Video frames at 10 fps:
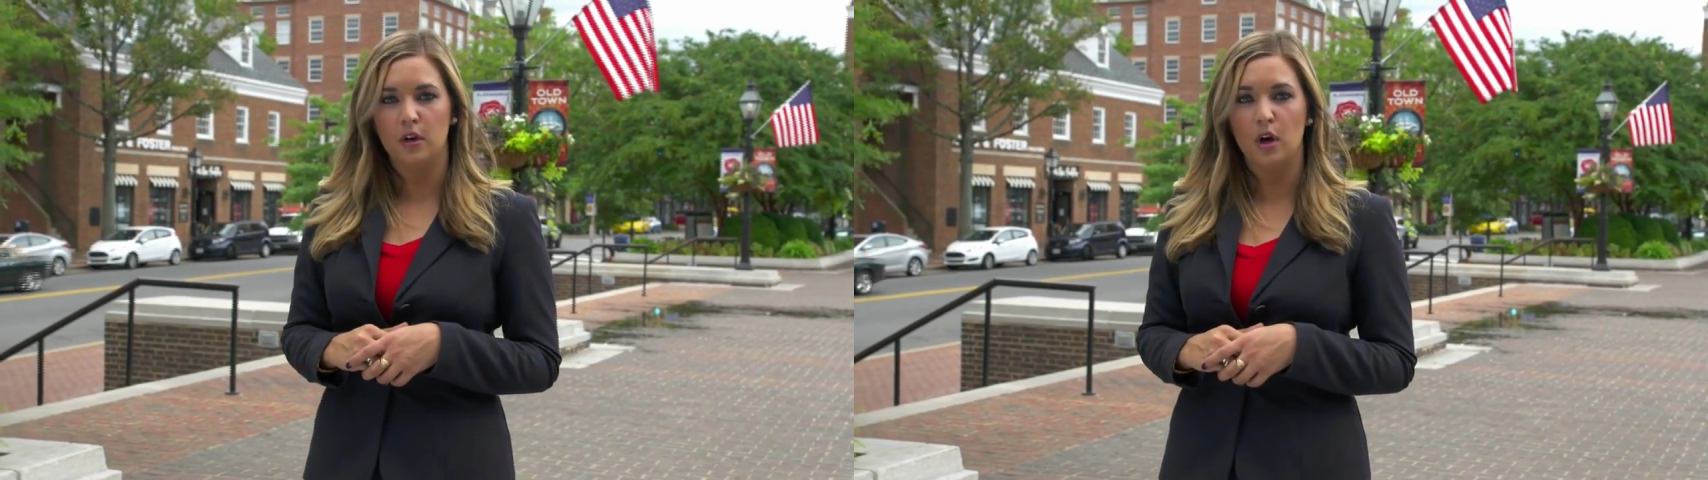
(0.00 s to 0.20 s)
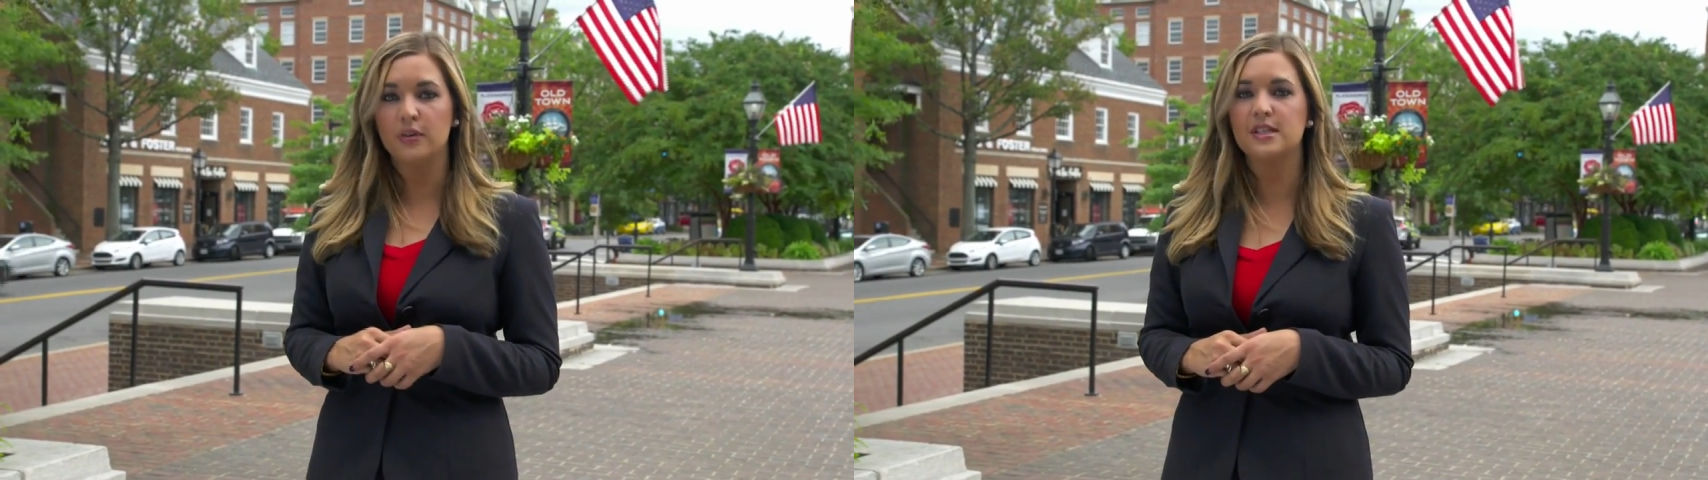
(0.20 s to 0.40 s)

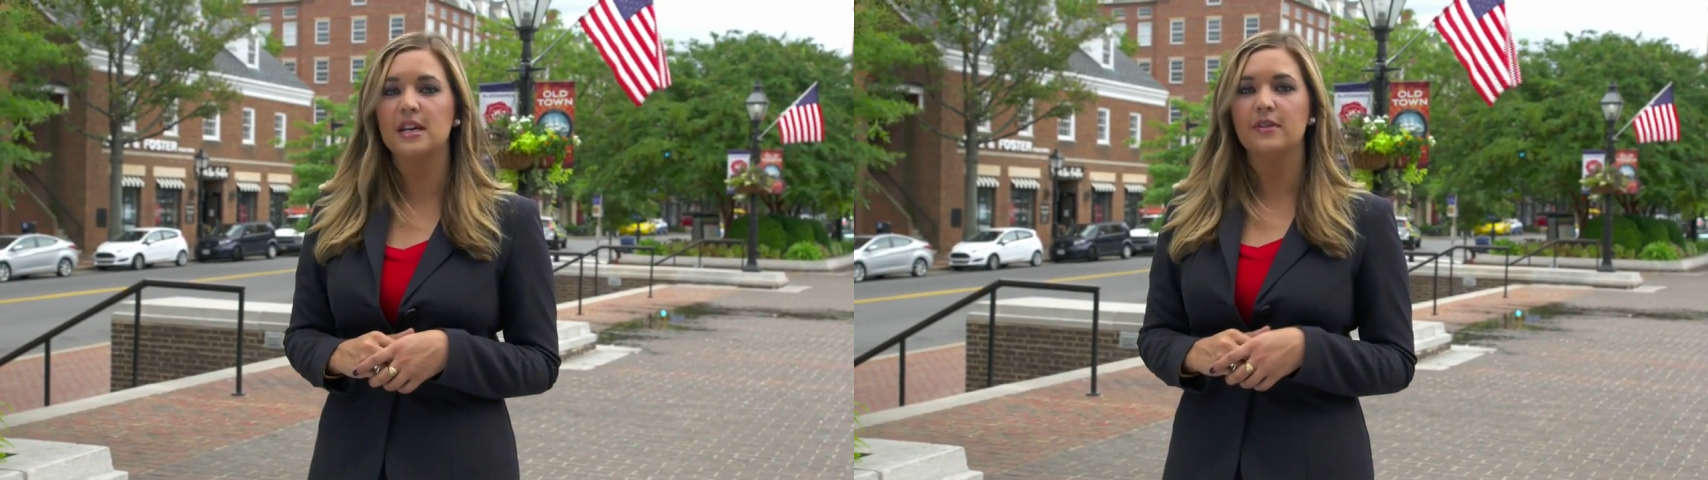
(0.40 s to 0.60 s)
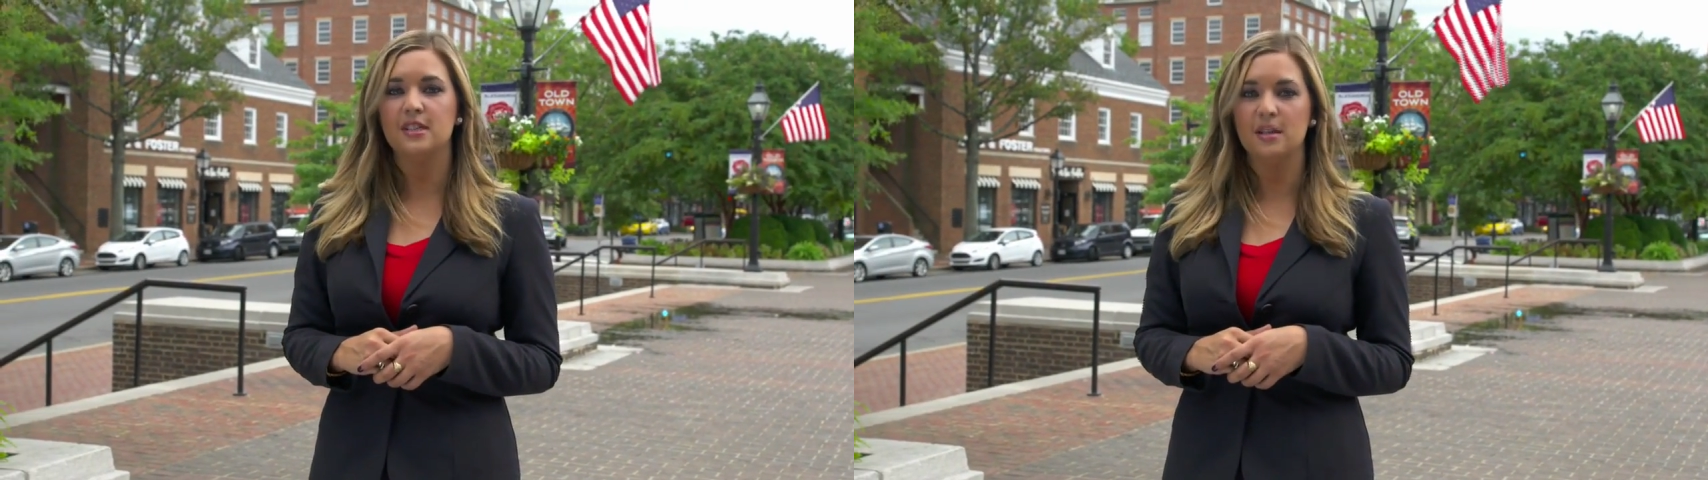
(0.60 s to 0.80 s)
Over
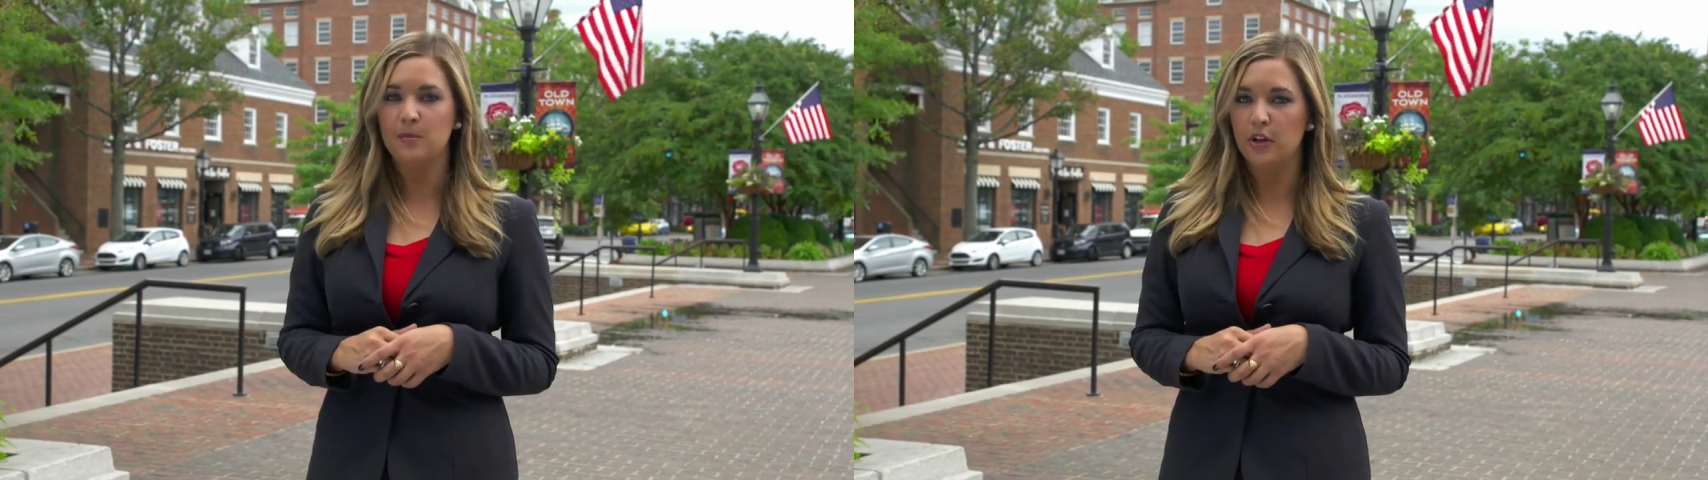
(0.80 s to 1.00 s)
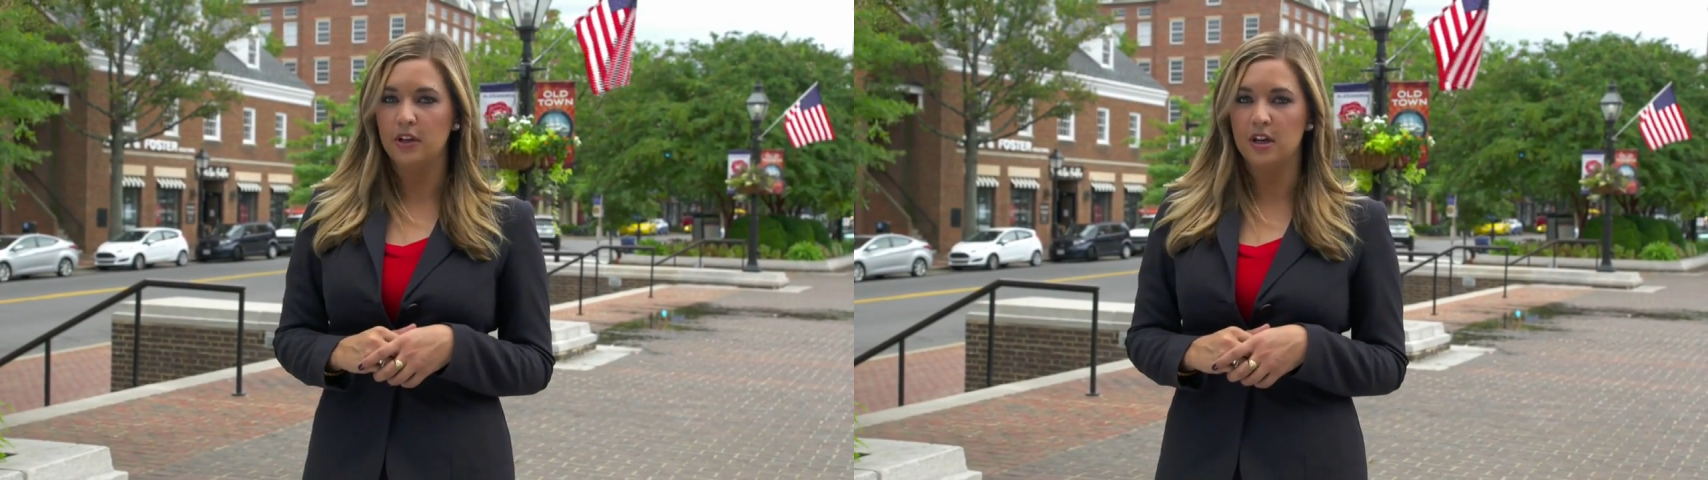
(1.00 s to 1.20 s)
17
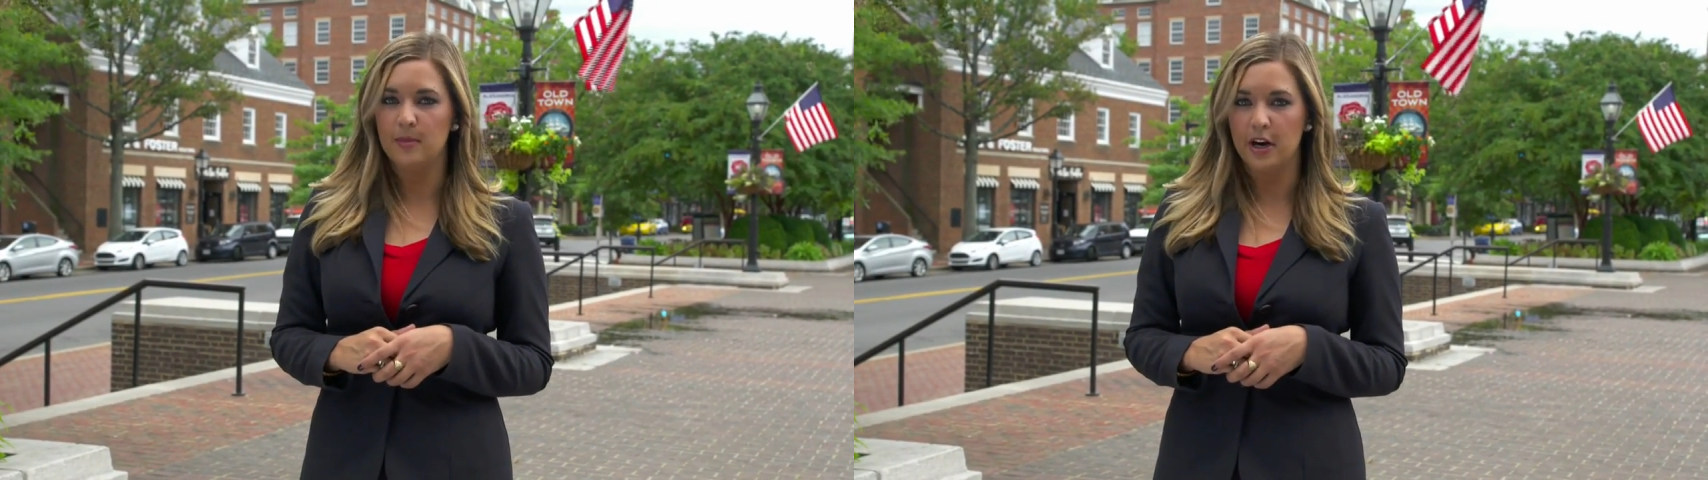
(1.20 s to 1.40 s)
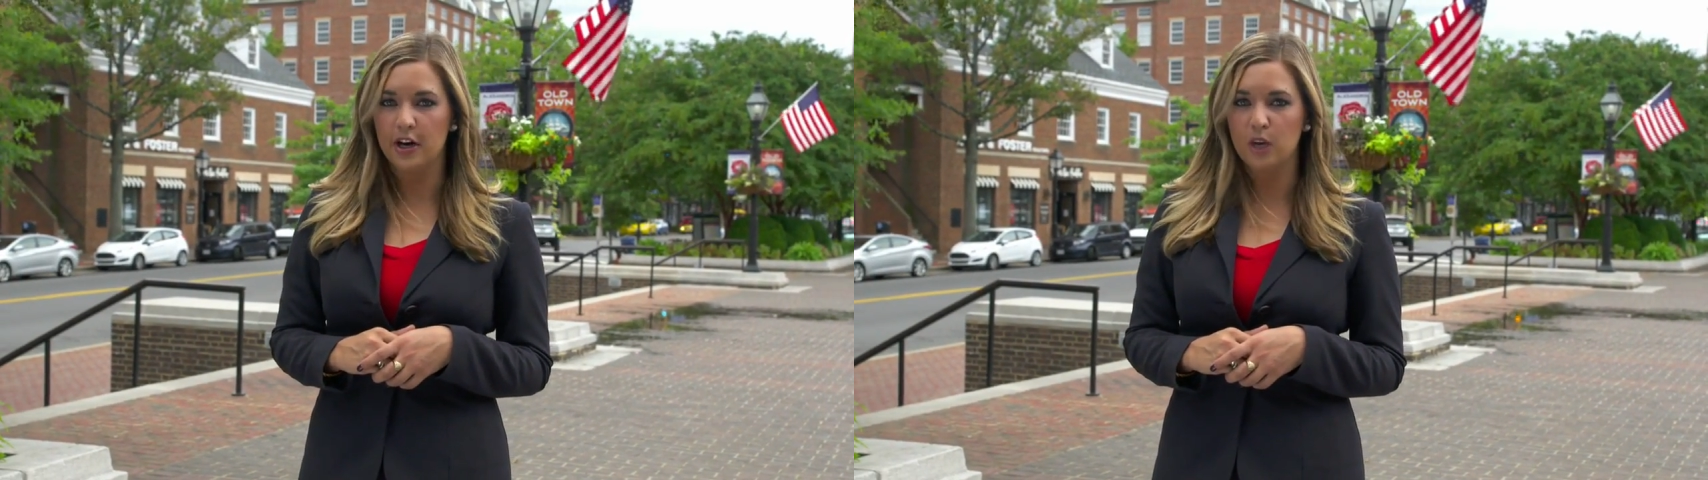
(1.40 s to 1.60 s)
million
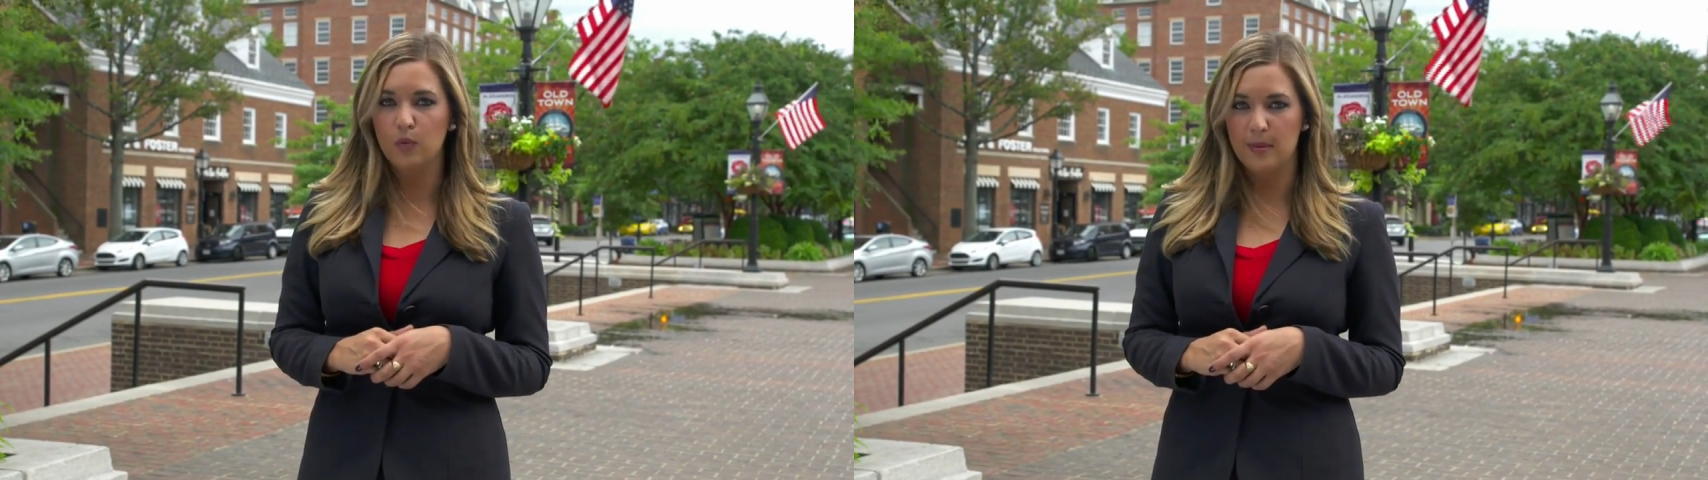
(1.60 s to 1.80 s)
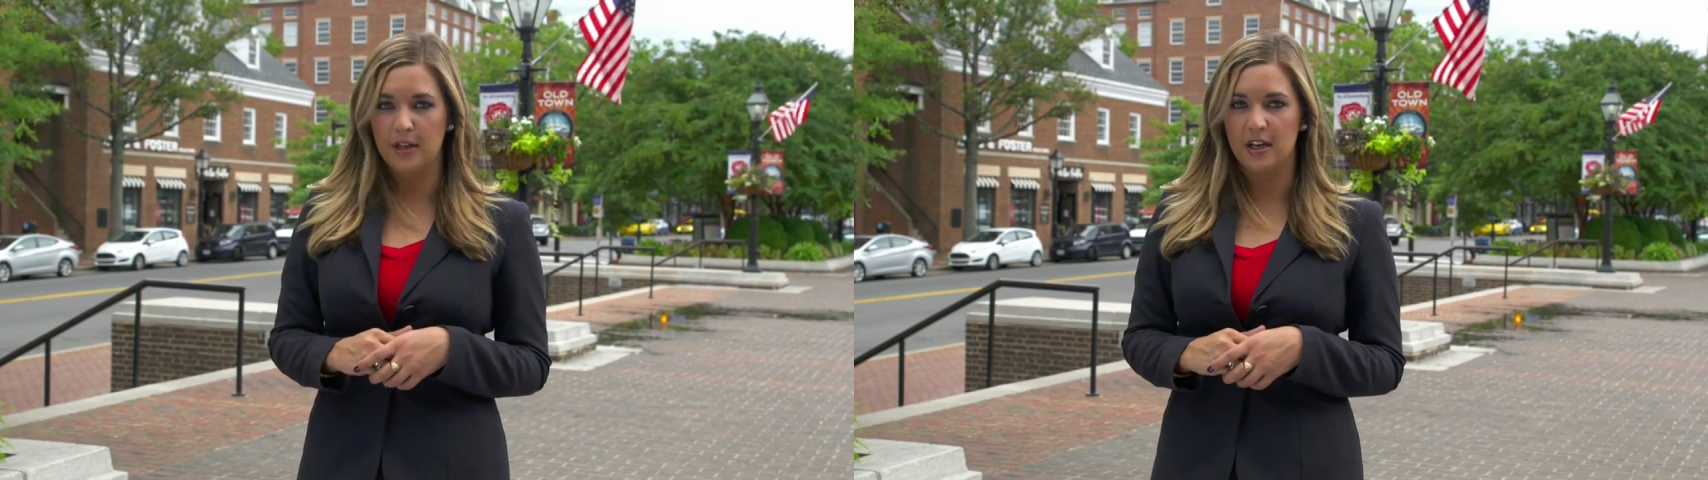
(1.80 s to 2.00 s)
American women